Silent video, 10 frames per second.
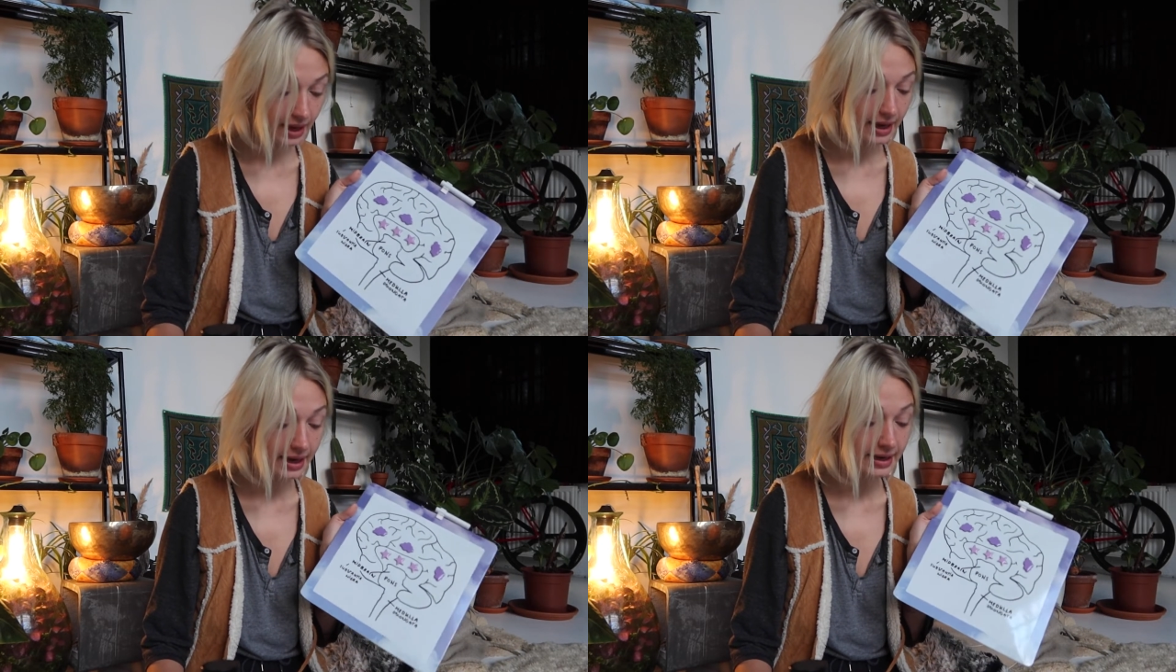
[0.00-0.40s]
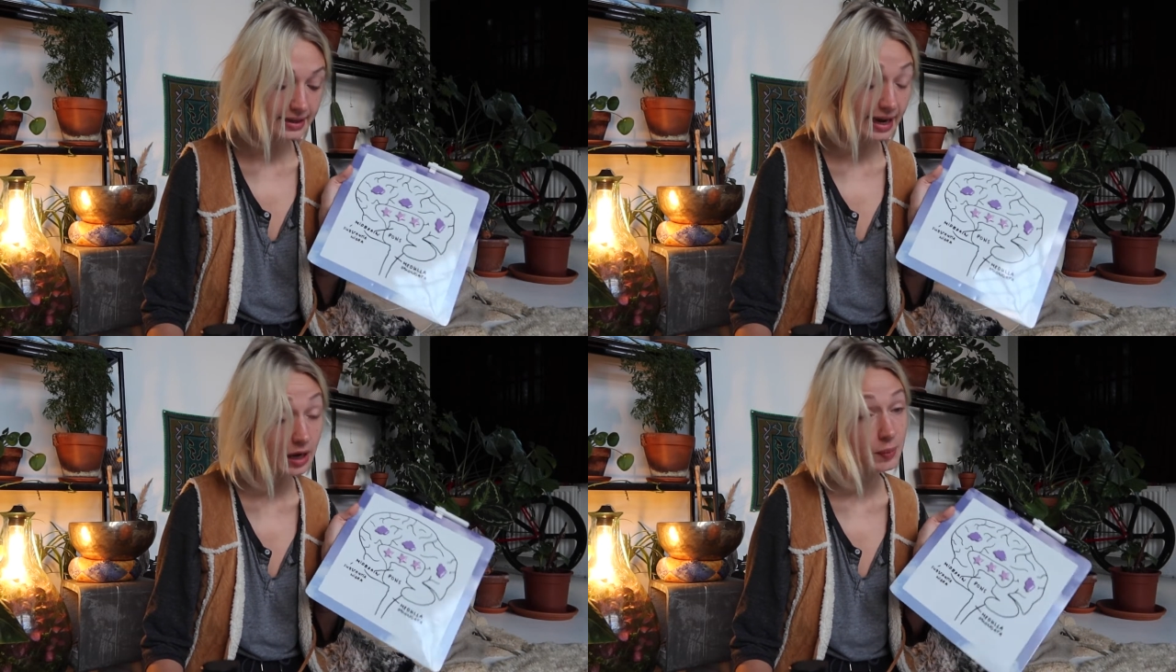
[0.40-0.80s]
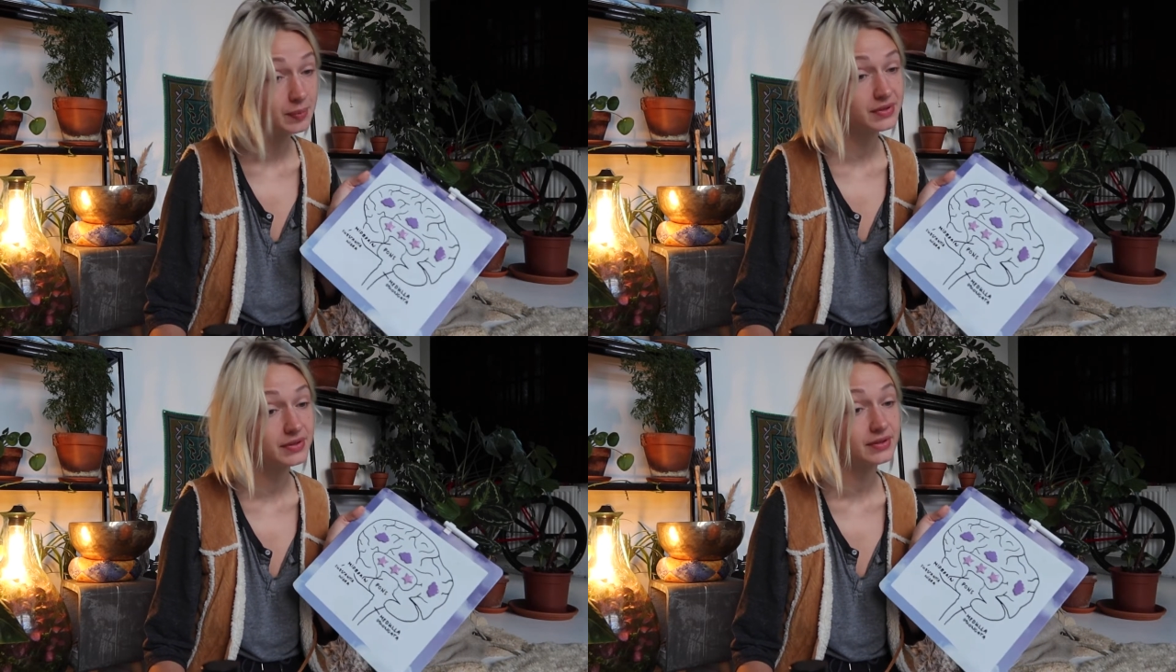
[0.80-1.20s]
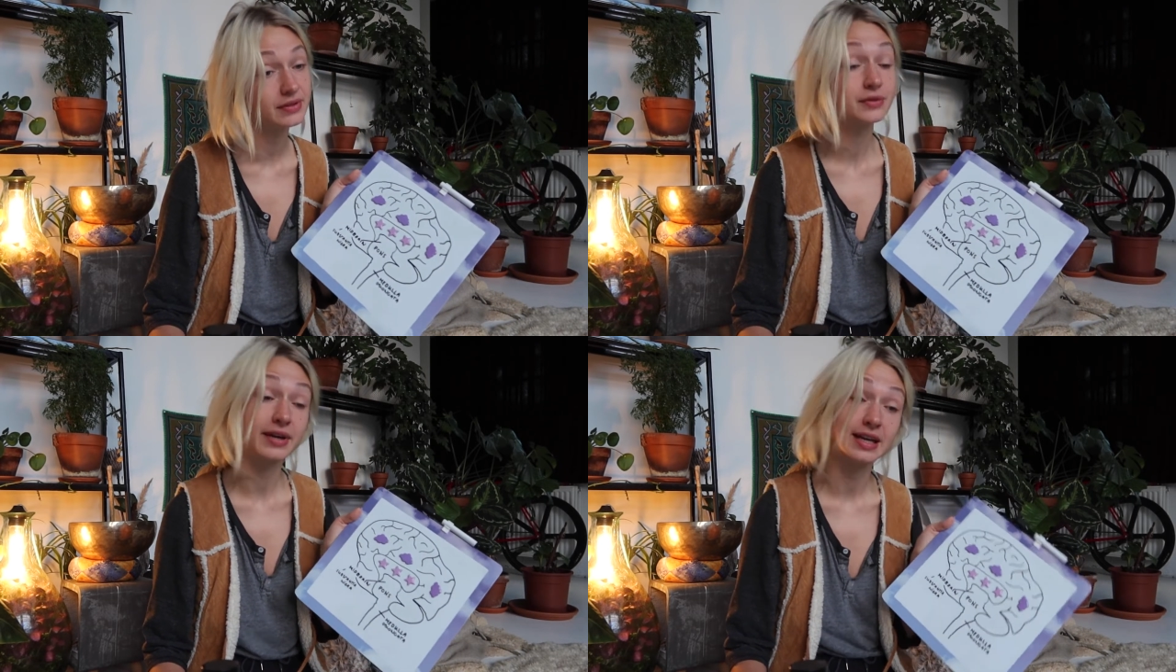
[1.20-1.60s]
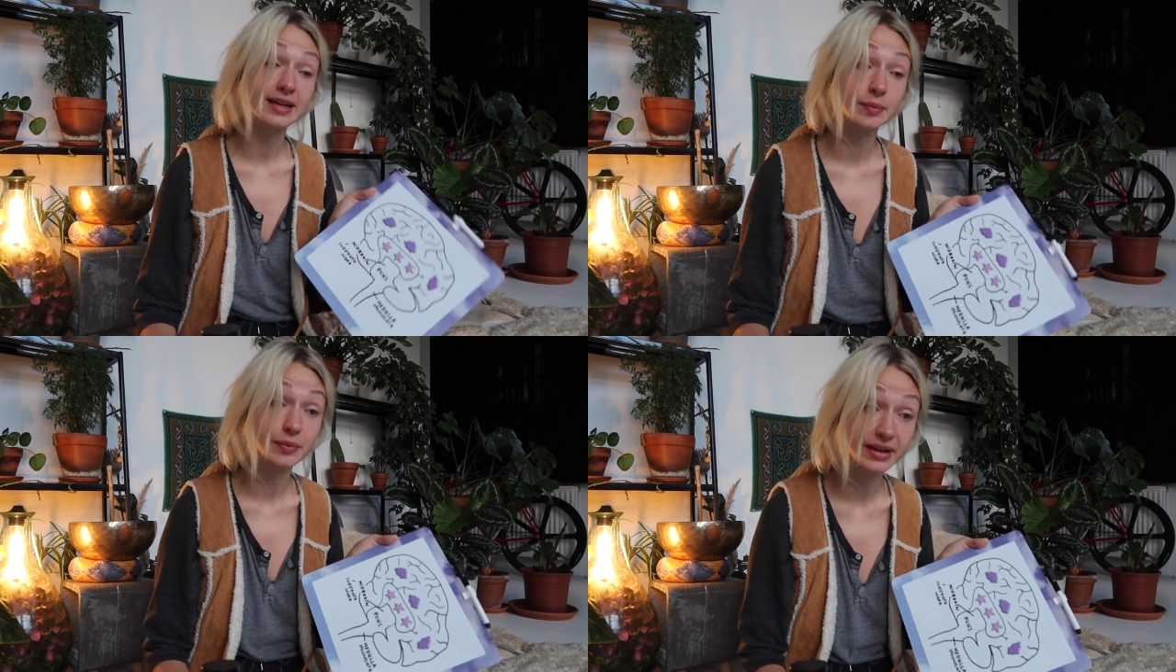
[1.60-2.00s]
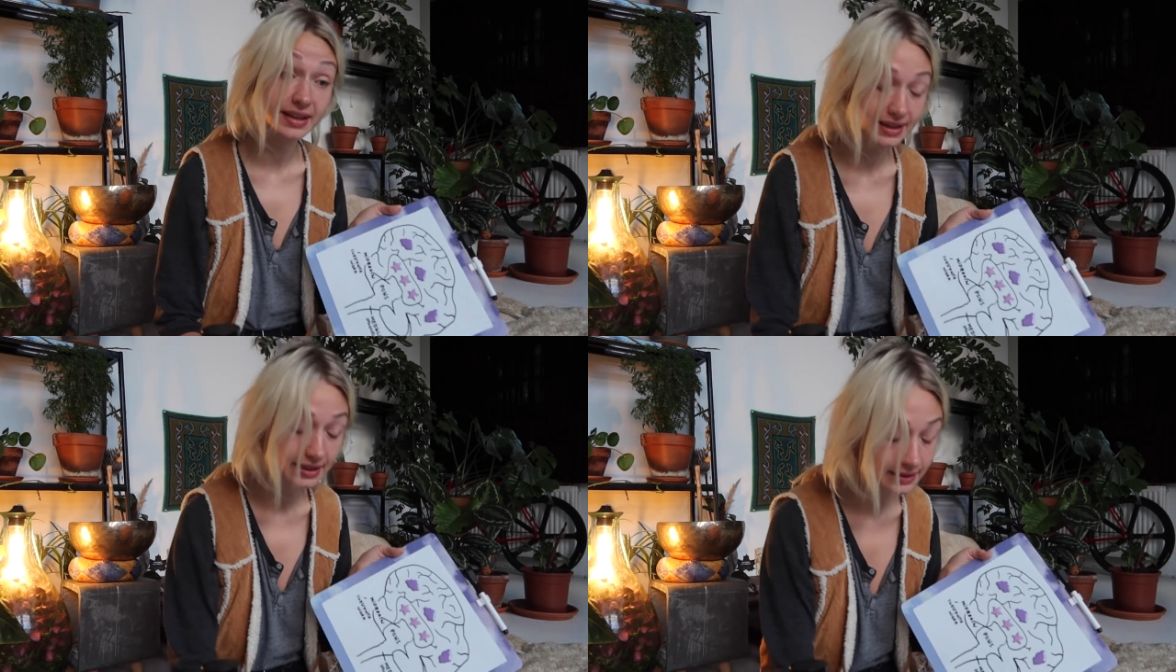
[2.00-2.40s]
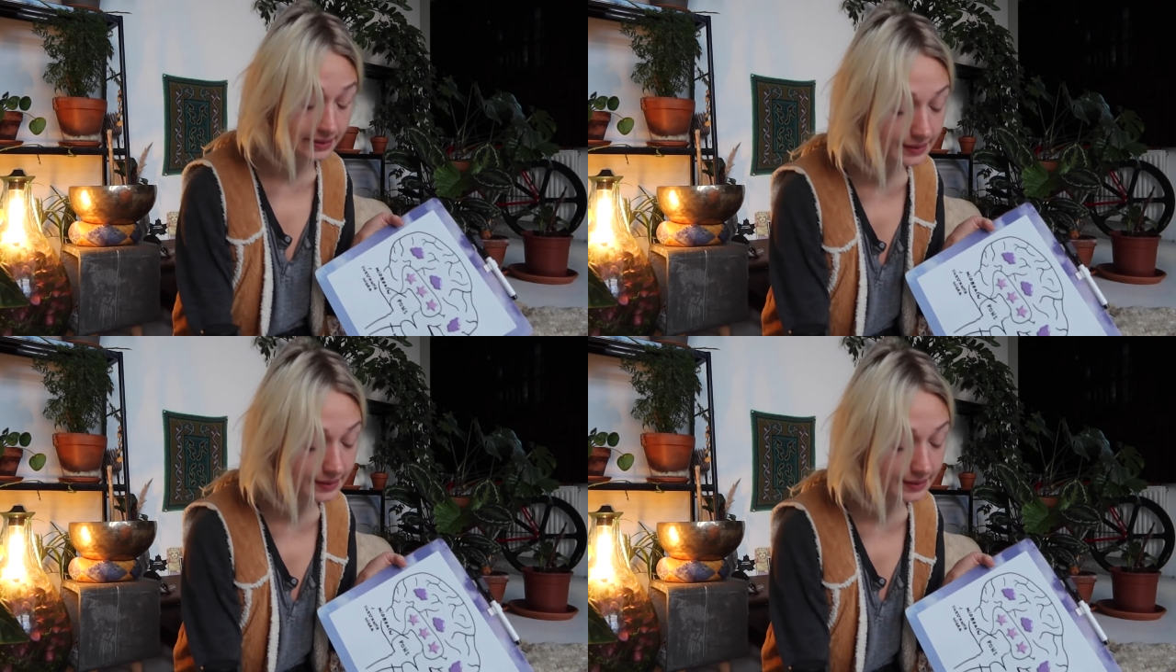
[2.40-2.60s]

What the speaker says: It helps to regulate our breathing.